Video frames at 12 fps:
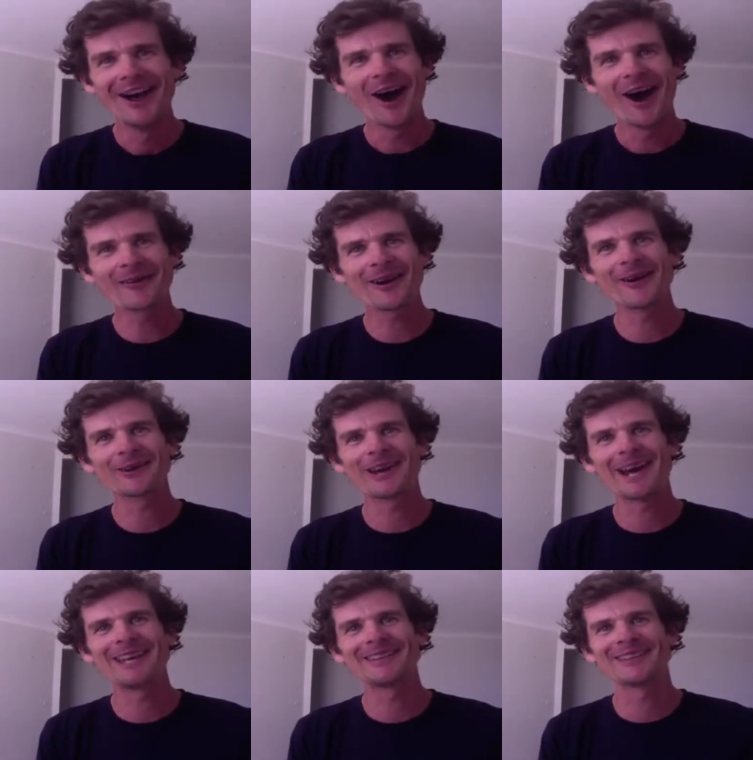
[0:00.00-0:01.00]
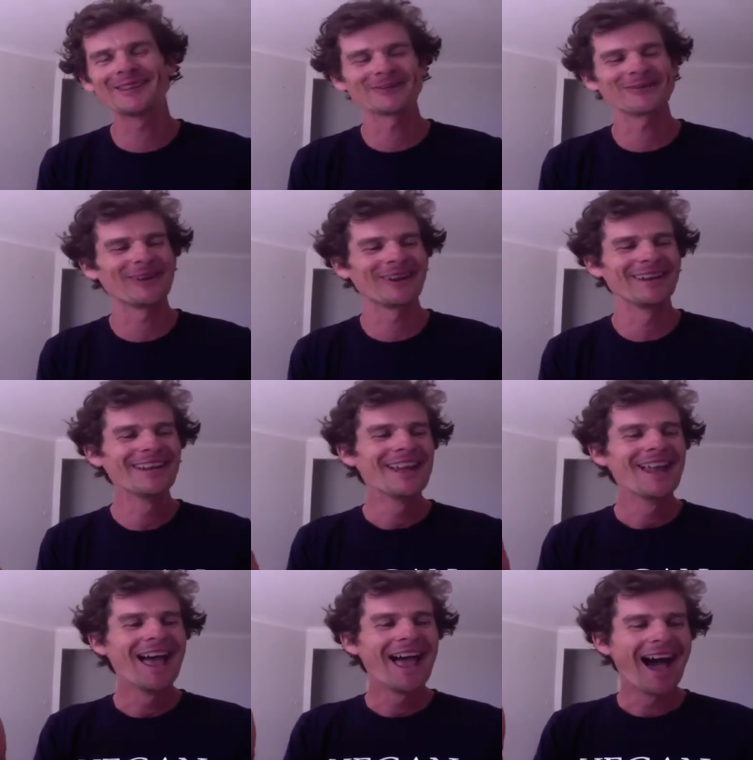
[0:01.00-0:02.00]
I'm going crazy this morning.
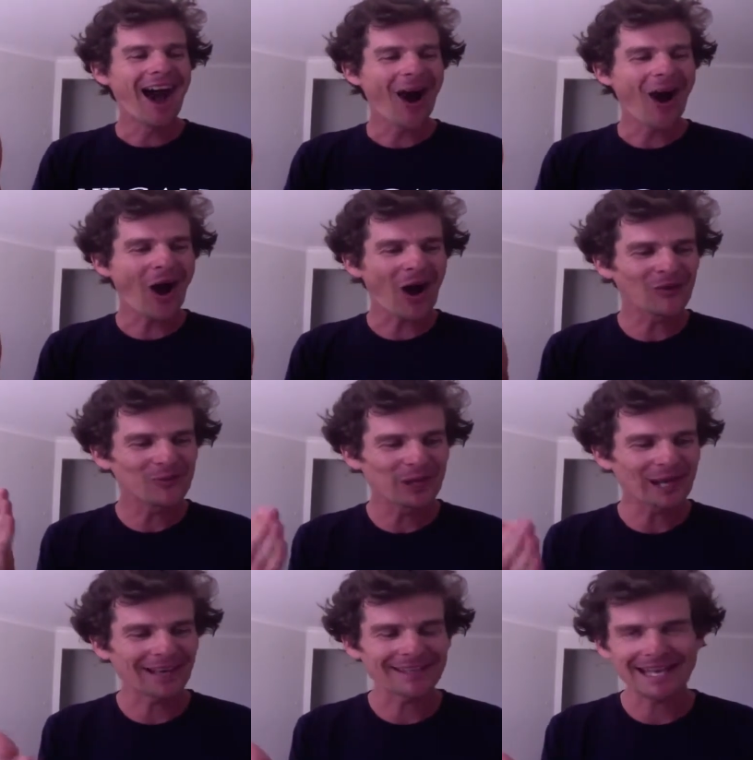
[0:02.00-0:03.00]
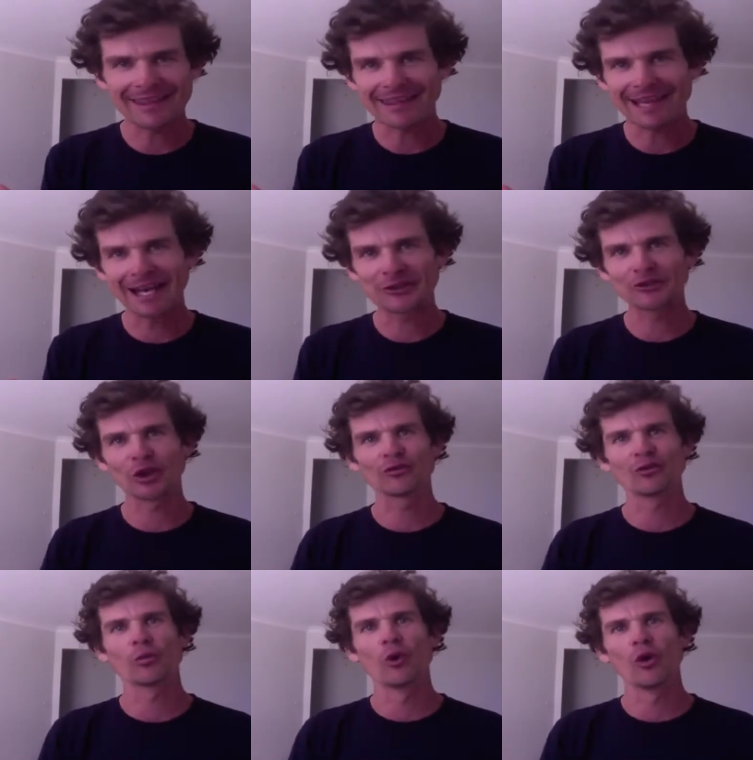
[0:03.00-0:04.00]
I've put out a
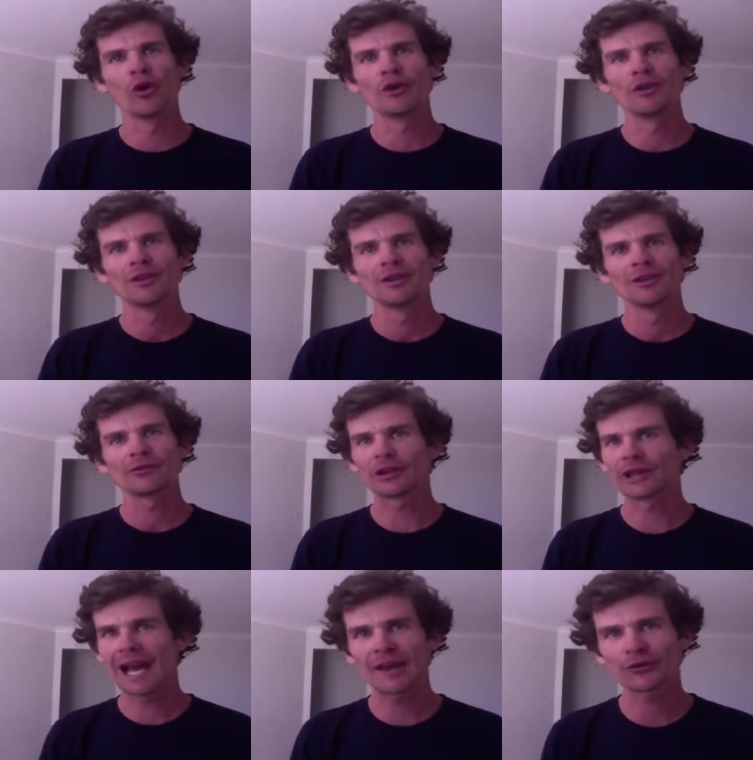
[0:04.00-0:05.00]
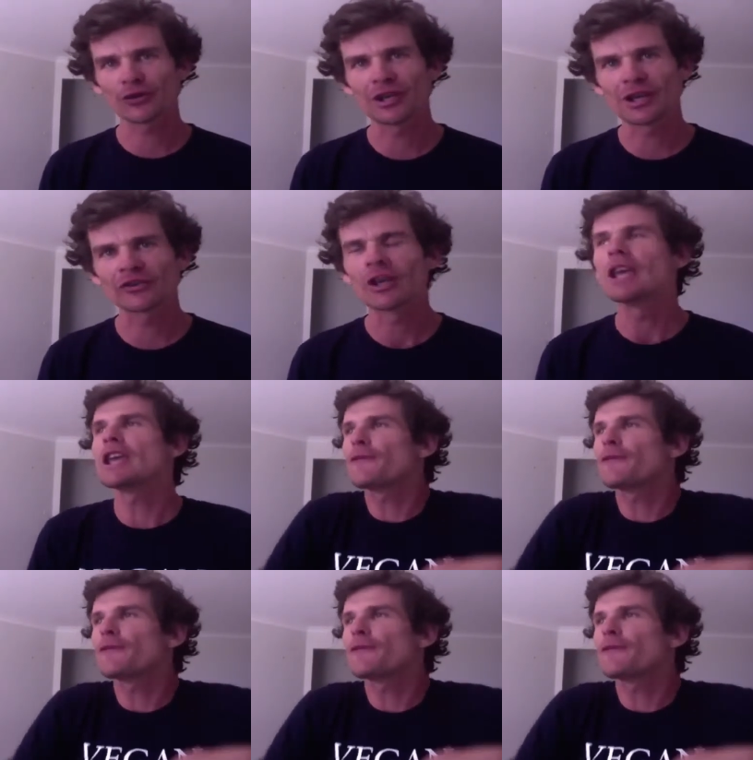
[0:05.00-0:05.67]
$10,000 reward for the last few years.